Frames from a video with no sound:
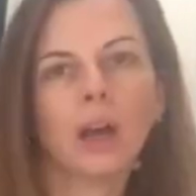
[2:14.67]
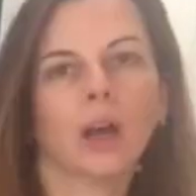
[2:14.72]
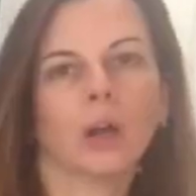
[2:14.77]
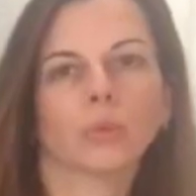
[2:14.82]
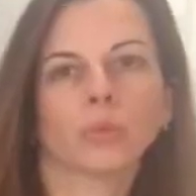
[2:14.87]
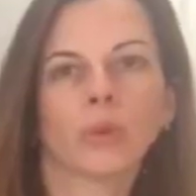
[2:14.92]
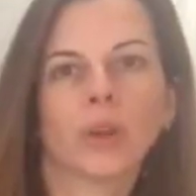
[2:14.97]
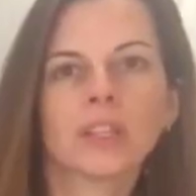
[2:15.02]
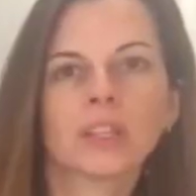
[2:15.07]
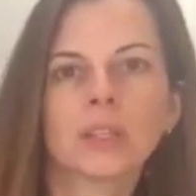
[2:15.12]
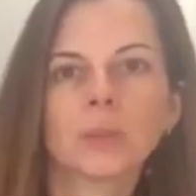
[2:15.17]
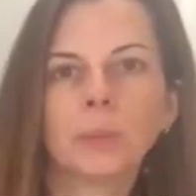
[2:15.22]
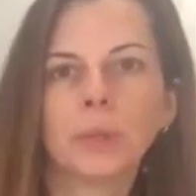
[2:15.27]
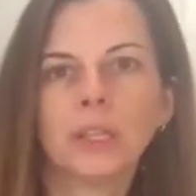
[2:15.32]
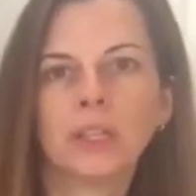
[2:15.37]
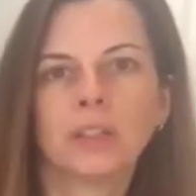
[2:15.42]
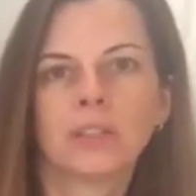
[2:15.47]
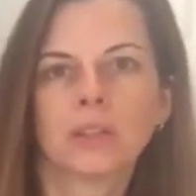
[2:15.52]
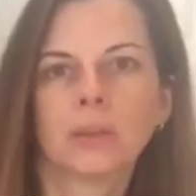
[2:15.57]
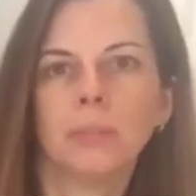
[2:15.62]
recipe
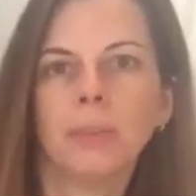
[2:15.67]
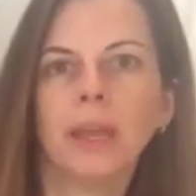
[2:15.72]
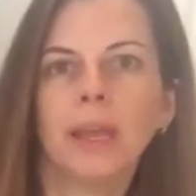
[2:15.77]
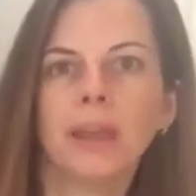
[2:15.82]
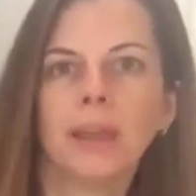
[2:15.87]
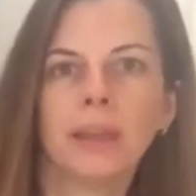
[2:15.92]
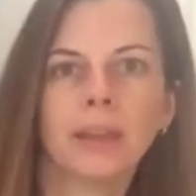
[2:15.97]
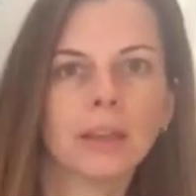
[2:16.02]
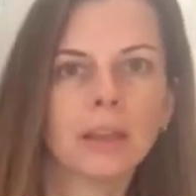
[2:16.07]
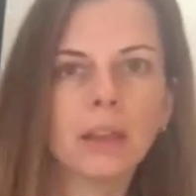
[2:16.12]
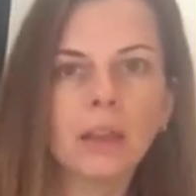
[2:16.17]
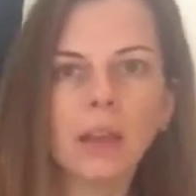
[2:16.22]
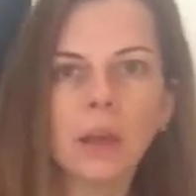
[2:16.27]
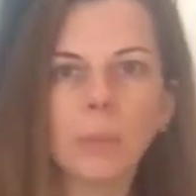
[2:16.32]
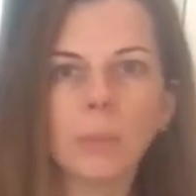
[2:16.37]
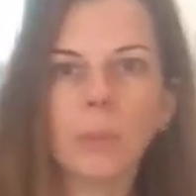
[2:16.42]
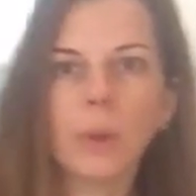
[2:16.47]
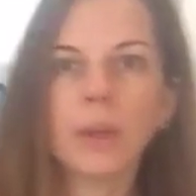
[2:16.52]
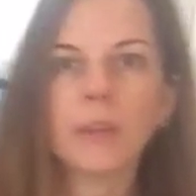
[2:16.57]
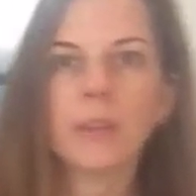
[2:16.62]
to make.
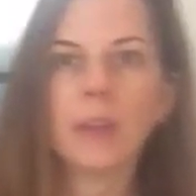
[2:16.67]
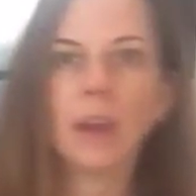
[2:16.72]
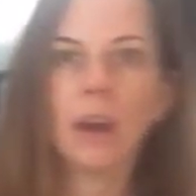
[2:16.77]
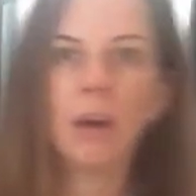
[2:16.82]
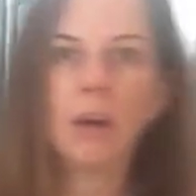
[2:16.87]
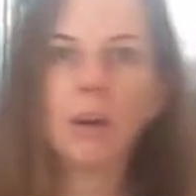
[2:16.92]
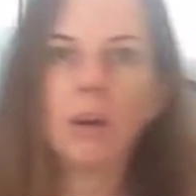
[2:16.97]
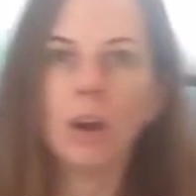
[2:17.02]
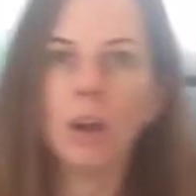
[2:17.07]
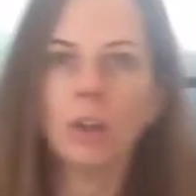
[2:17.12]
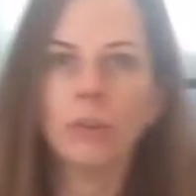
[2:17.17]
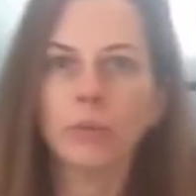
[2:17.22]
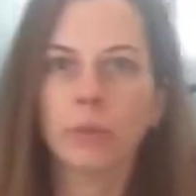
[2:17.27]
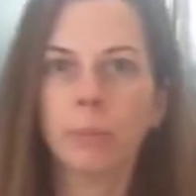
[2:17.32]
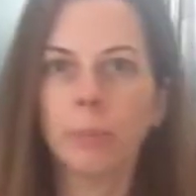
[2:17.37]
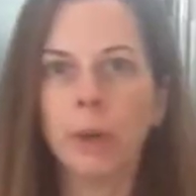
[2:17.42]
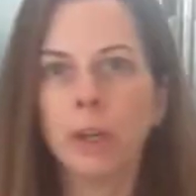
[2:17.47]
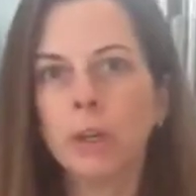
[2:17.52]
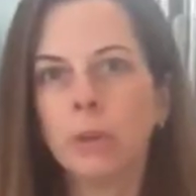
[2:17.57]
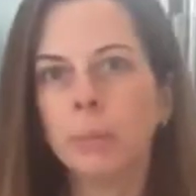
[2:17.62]
But they all called for
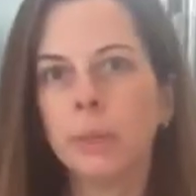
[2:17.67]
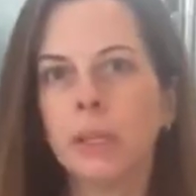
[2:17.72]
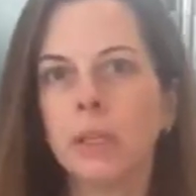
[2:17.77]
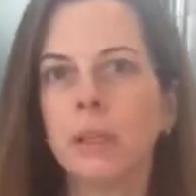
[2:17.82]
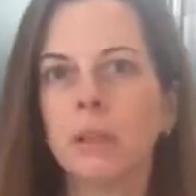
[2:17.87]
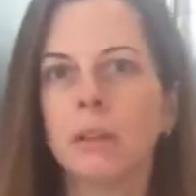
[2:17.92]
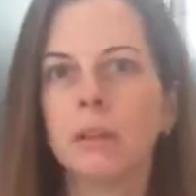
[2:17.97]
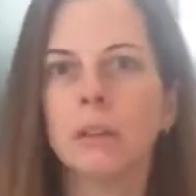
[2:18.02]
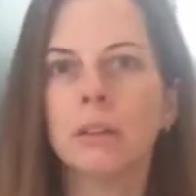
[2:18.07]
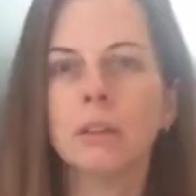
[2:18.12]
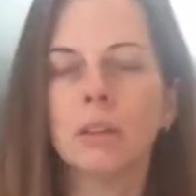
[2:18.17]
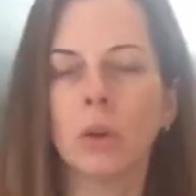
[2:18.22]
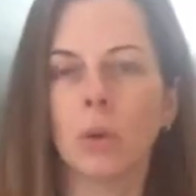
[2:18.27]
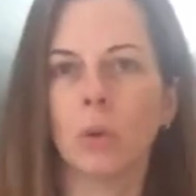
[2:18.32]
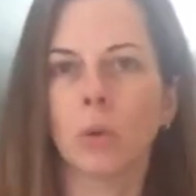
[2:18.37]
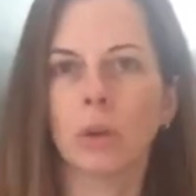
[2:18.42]
buttermilk or